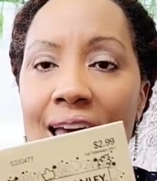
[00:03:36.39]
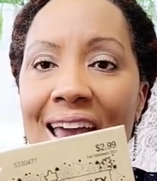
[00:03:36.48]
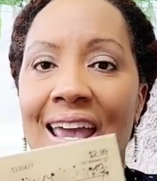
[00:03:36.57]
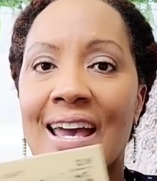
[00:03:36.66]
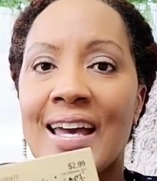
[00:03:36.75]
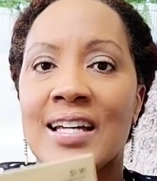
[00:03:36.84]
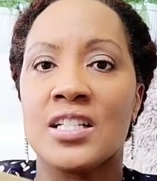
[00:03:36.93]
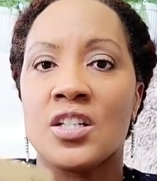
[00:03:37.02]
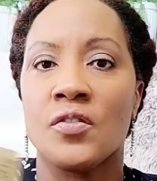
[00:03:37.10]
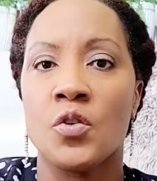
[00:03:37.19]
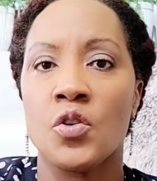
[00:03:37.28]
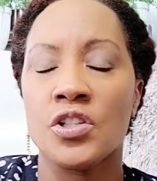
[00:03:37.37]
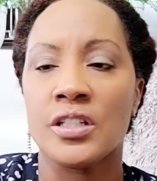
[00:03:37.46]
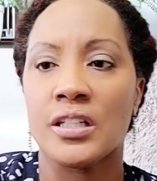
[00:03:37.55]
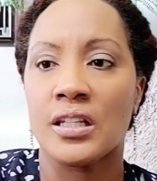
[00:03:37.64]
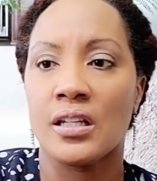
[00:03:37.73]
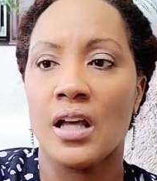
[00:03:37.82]
And of course,
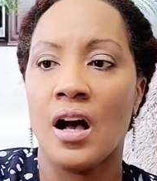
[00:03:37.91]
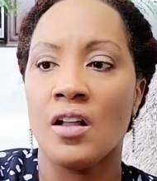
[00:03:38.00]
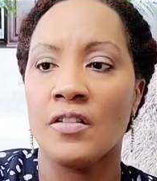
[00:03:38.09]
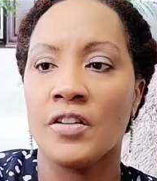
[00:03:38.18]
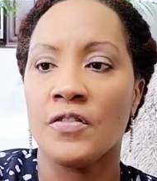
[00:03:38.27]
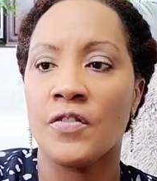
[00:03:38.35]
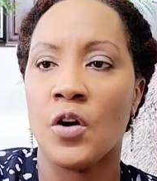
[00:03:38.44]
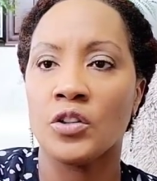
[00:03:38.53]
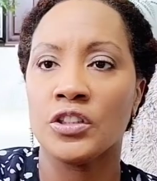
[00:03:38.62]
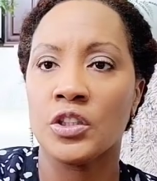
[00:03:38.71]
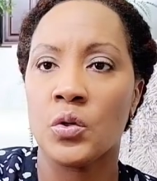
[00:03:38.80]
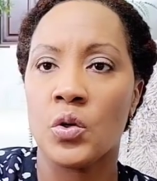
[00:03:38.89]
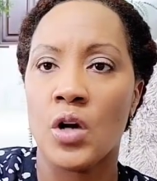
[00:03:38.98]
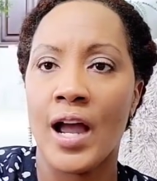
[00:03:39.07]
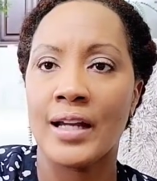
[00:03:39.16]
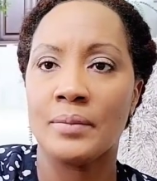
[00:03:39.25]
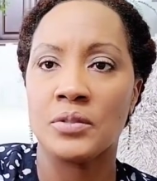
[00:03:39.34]
all of their fall decor
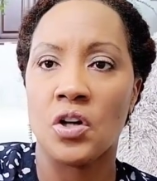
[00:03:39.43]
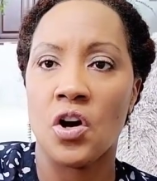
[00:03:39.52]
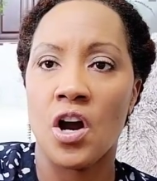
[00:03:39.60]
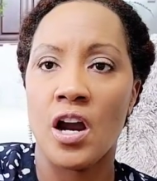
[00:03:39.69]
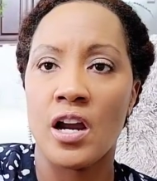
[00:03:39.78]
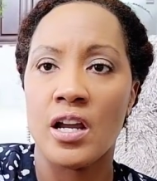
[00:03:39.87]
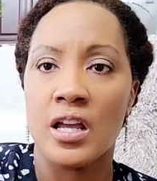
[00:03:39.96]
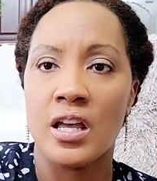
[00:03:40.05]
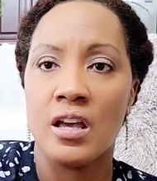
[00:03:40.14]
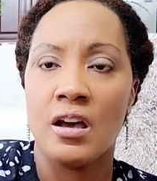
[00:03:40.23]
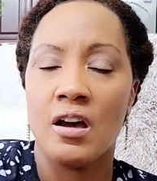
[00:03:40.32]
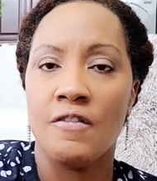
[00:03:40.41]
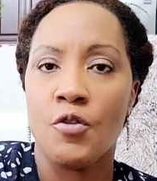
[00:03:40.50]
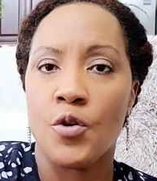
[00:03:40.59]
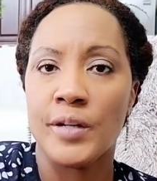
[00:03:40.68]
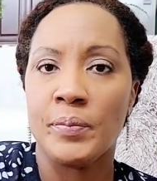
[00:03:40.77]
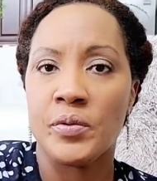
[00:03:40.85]
items are
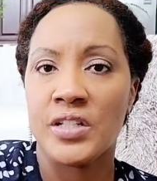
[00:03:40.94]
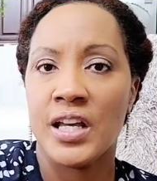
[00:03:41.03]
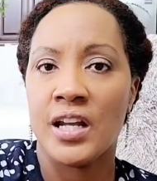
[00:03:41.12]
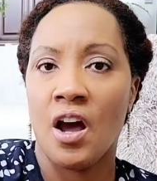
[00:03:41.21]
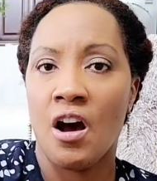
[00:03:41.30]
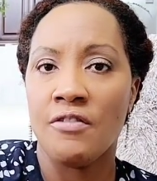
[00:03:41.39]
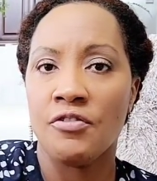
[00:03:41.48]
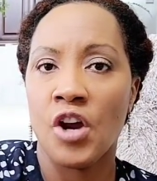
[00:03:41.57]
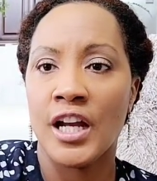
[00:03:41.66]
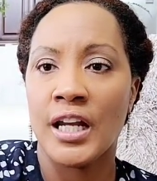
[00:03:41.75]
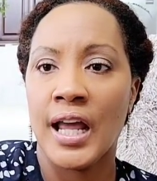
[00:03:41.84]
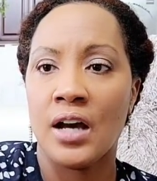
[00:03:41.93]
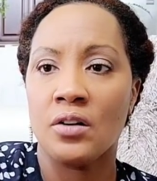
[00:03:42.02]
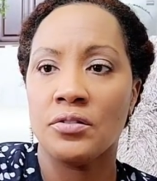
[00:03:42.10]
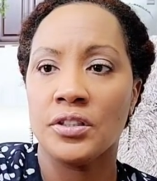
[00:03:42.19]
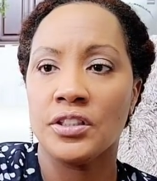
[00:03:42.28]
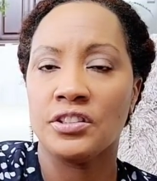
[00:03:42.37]
40% off right now,
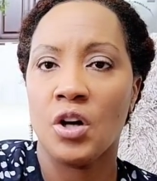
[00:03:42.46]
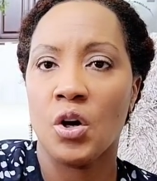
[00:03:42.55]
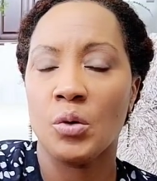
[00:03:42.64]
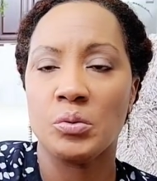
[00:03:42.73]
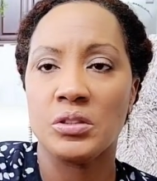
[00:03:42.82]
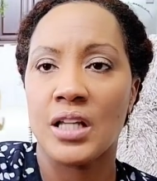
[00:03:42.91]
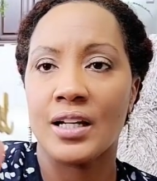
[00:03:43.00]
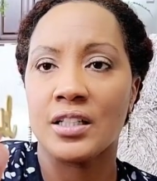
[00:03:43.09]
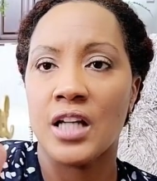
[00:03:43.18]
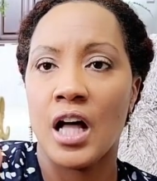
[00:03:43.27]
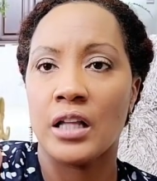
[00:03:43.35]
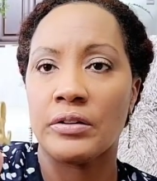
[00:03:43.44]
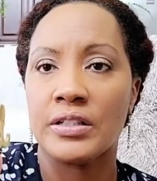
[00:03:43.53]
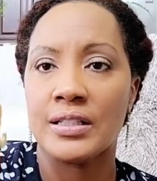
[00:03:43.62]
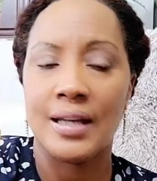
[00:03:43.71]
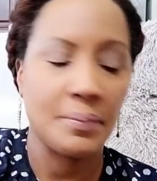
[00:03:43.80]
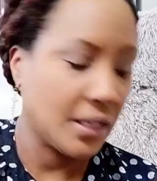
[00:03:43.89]
so it was like a dollar and
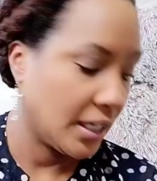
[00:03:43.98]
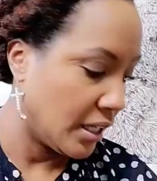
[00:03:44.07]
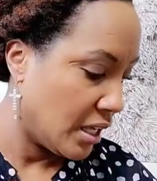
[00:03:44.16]
something.